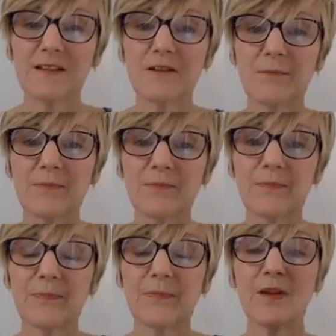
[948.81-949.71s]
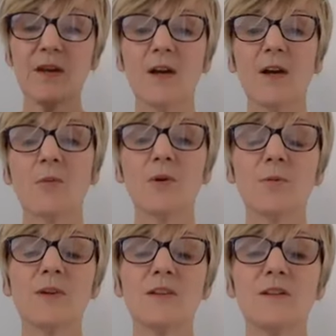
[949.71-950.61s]
them. What
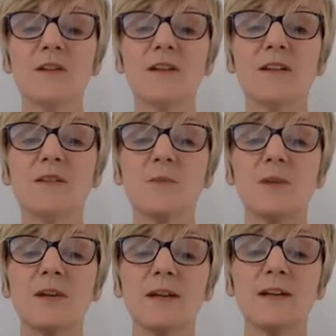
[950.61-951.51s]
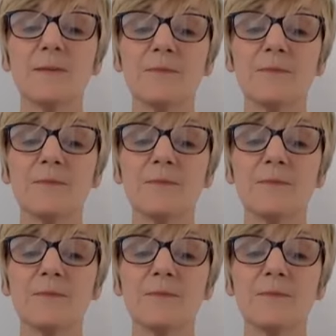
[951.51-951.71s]
we're doing is we're